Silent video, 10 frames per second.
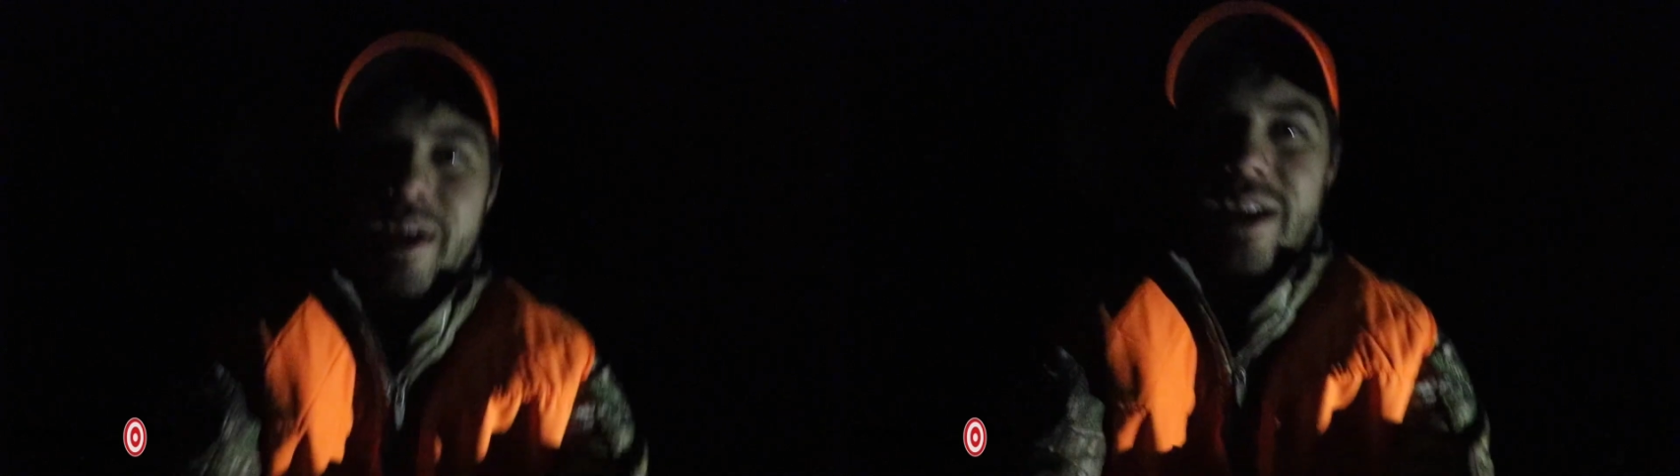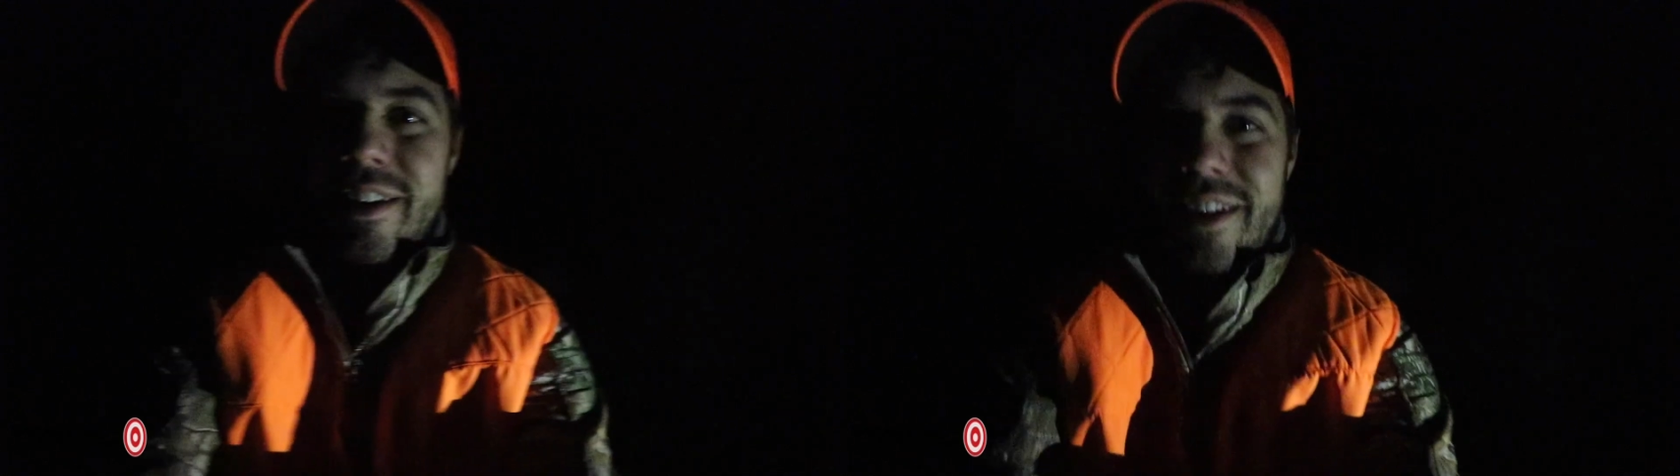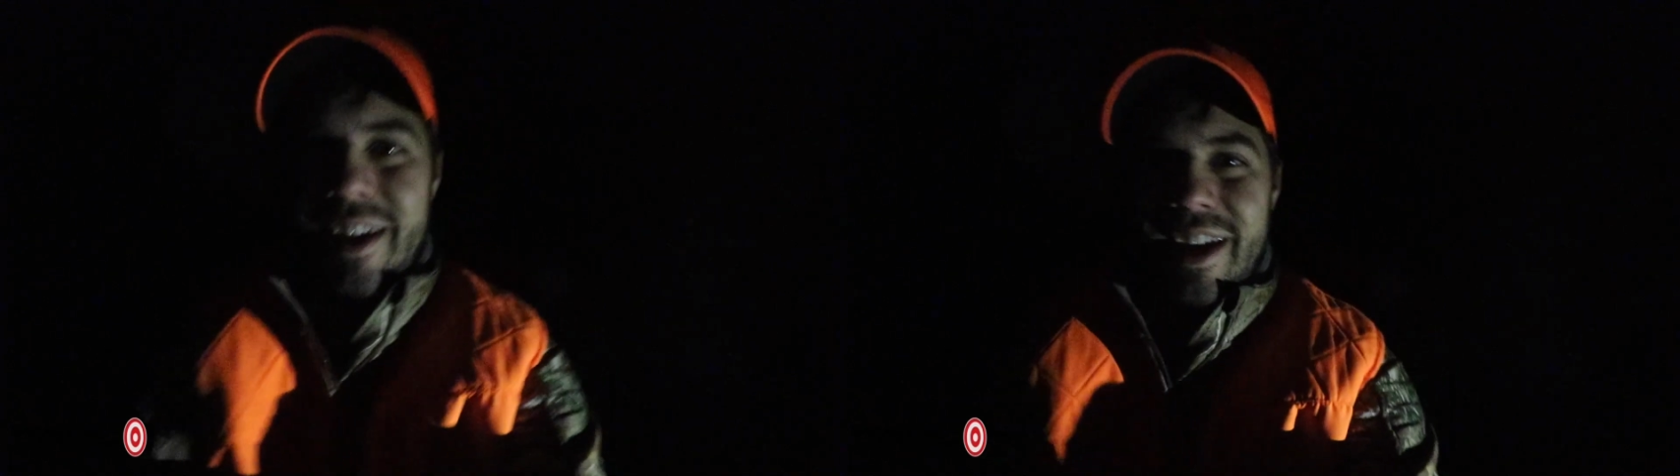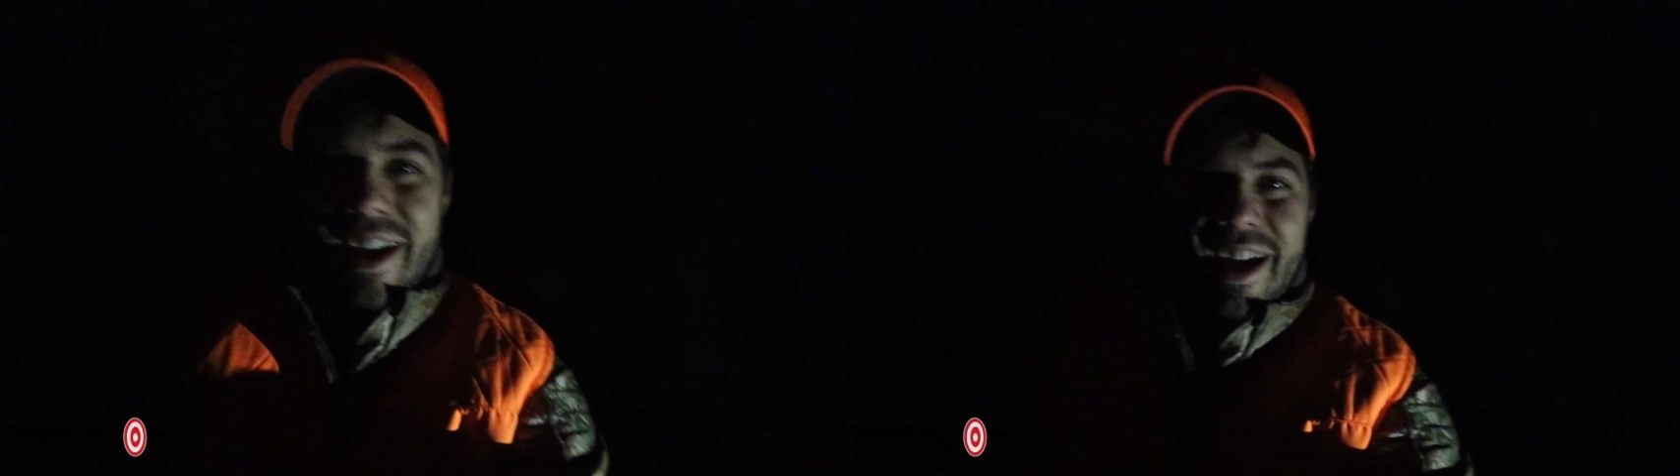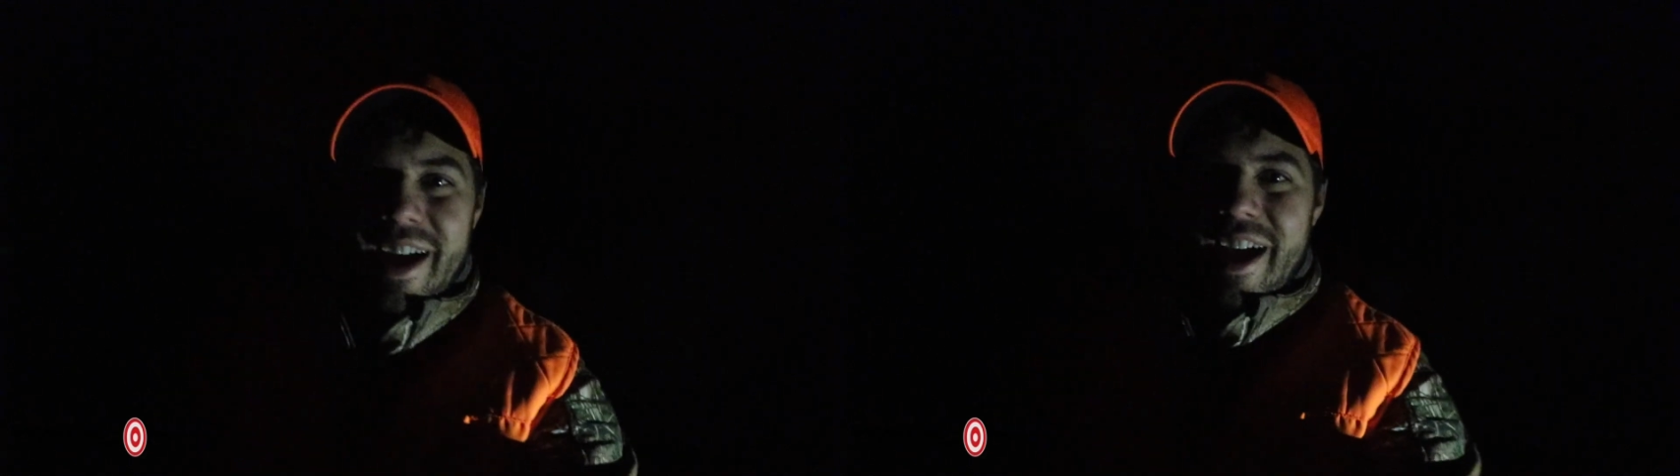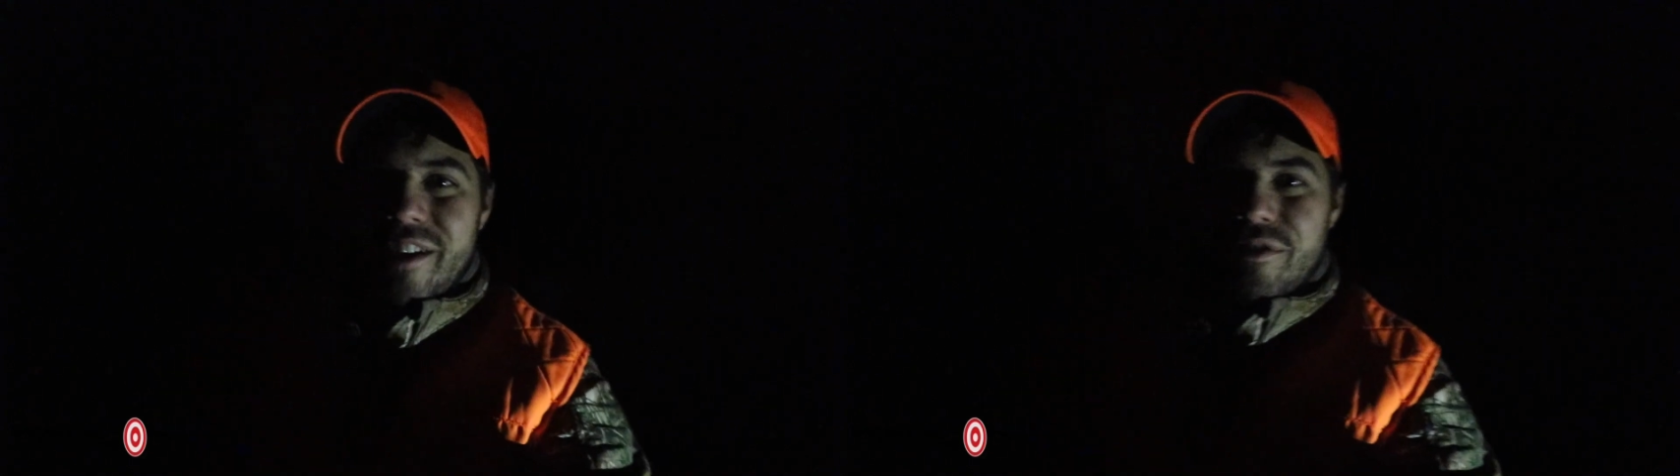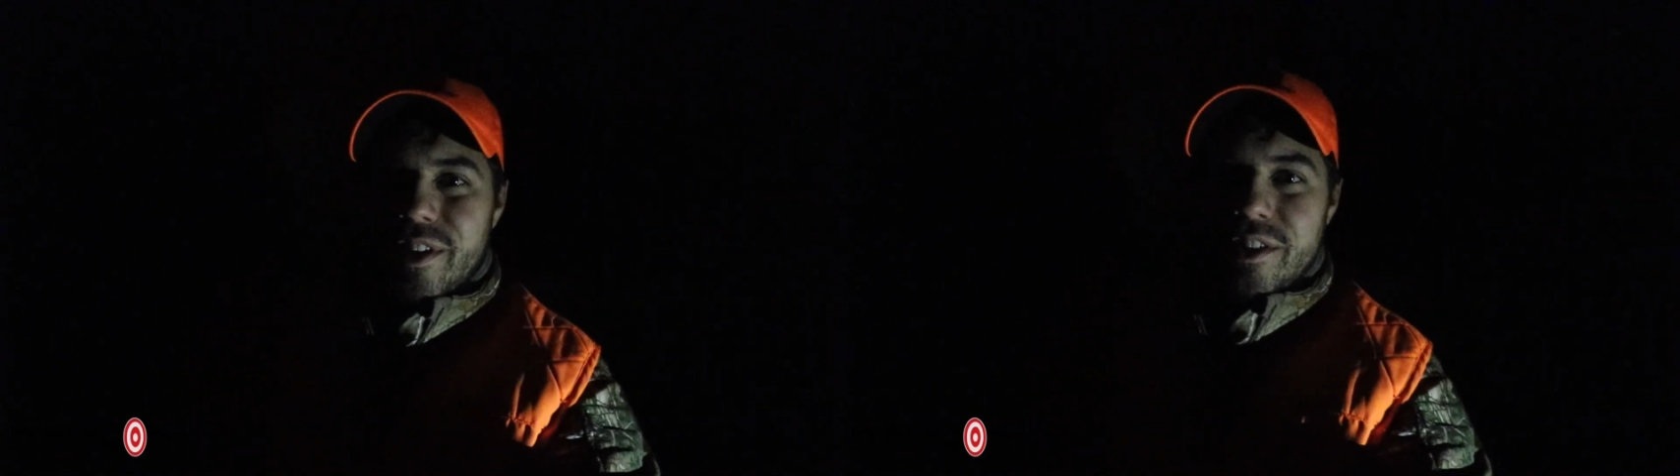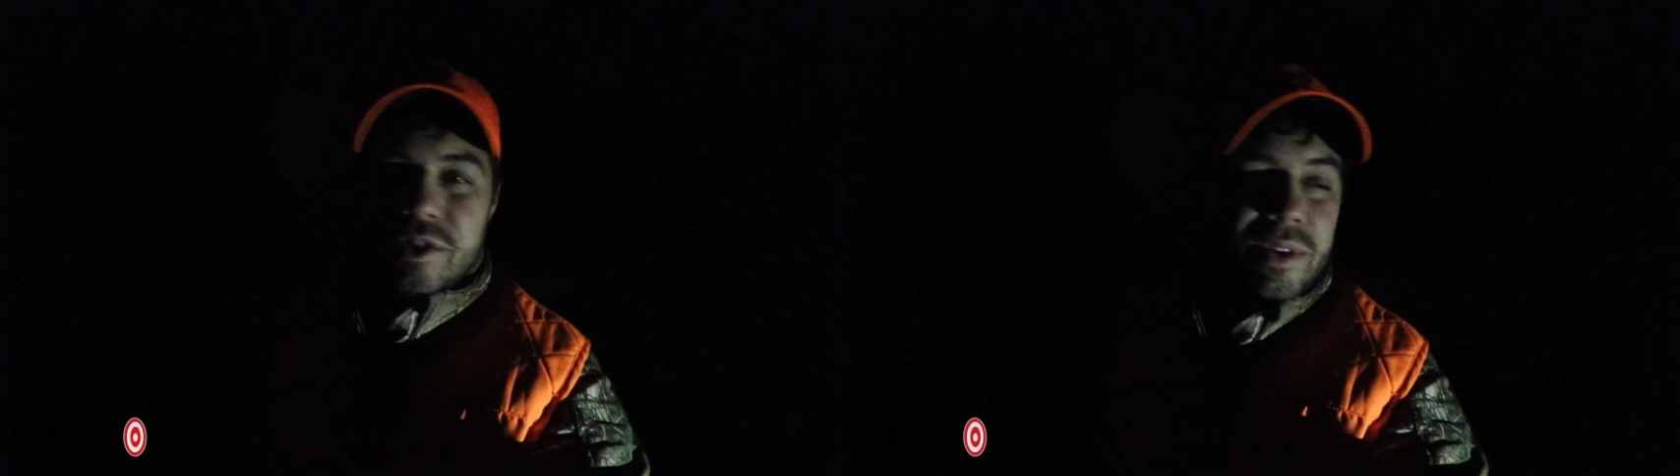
man, I have fun.